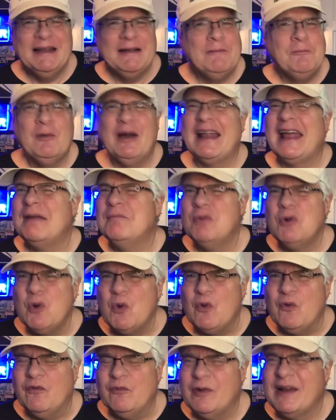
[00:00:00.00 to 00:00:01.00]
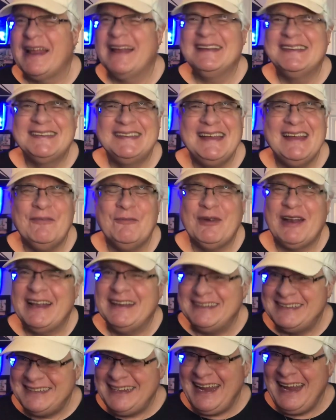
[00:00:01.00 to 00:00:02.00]
when I move, when I sit, when I
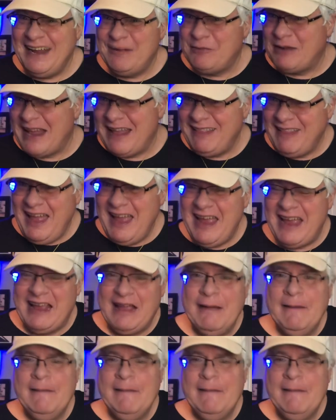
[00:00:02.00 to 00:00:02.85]
stand, when I lay.